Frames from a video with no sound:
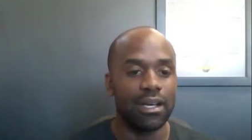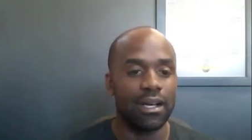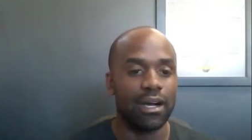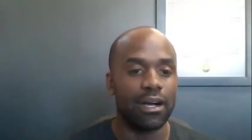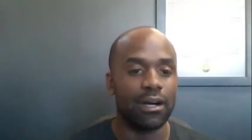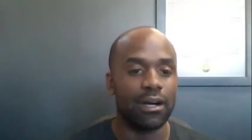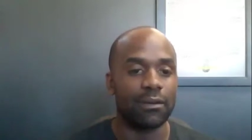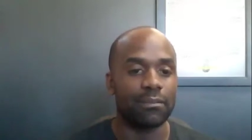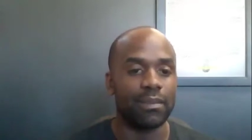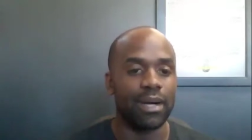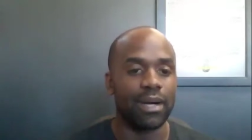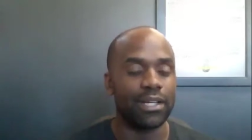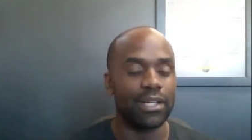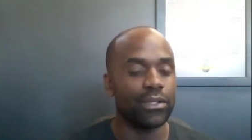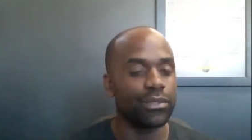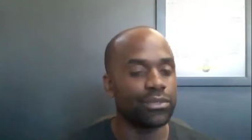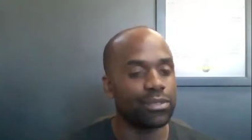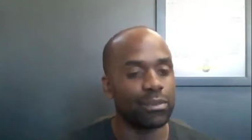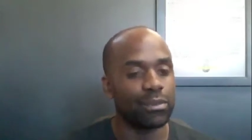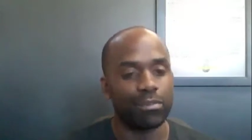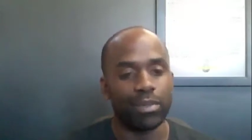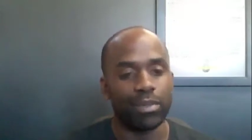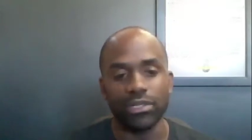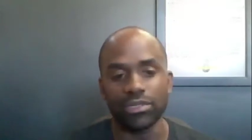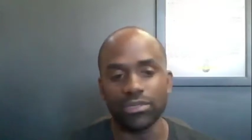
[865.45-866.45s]
Um, I do
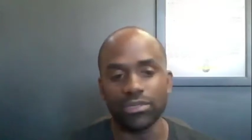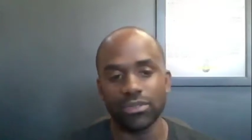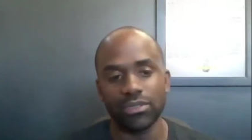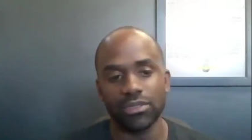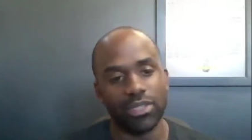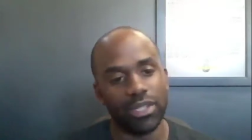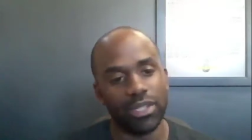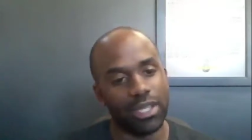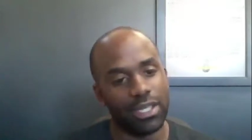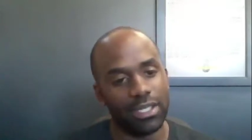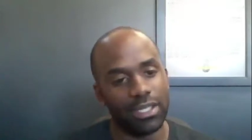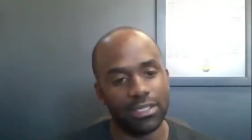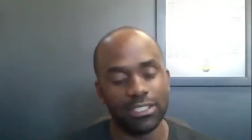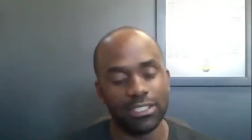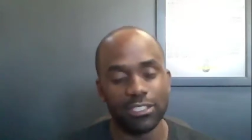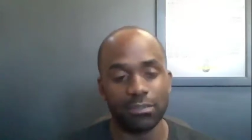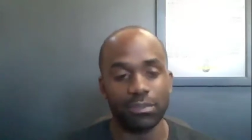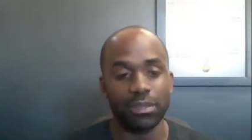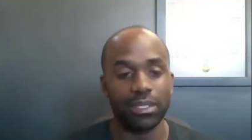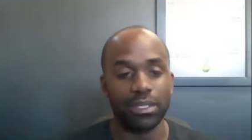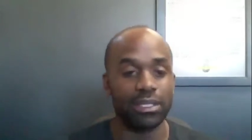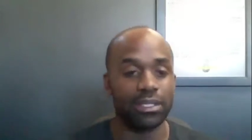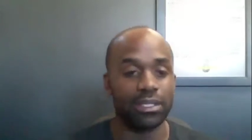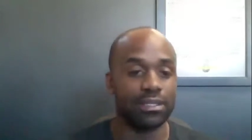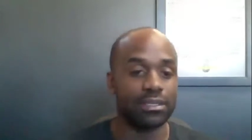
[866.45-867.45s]
some personal training just
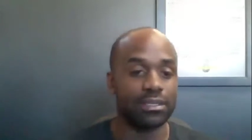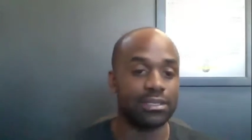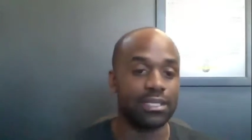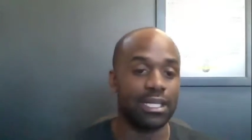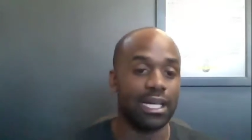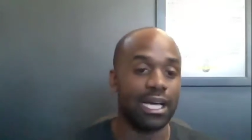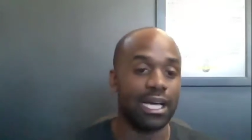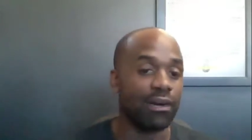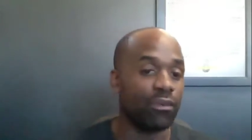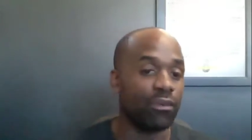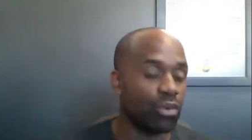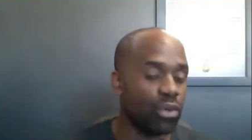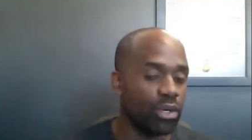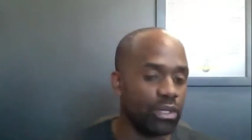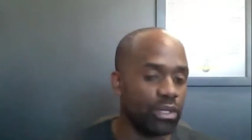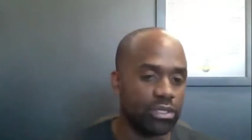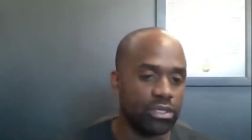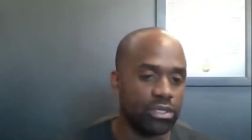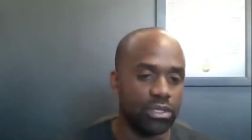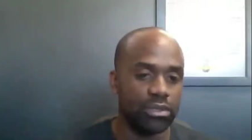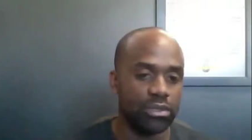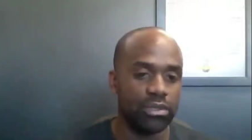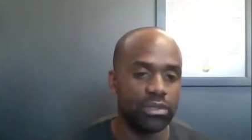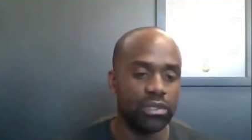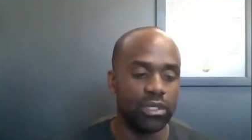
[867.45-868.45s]
because I want
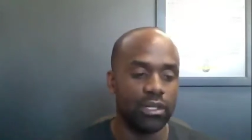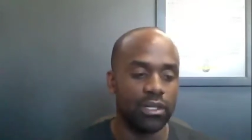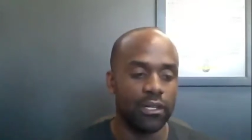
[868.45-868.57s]
to,